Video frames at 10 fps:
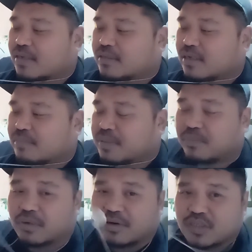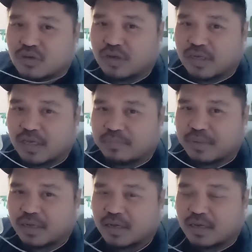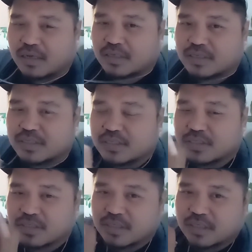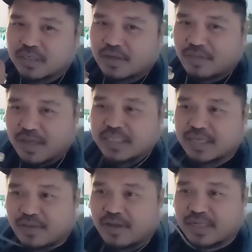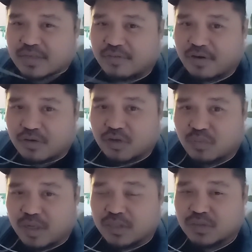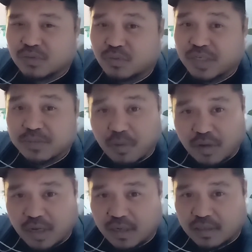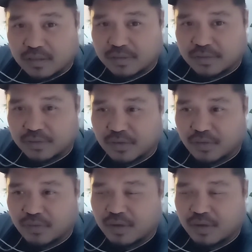People are enjoying it because they say that it's a very good way to quit smoking, you know.